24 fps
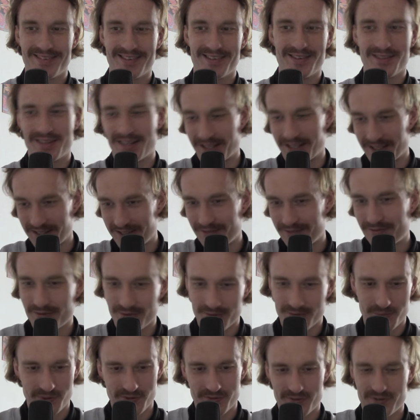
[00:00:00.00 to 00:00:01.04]
like
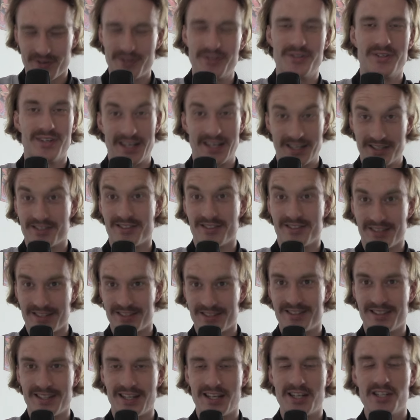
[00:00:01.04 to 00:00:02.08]
before your actual
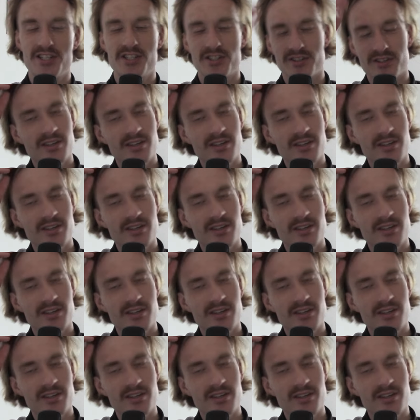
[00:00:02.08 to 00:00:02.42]
destination.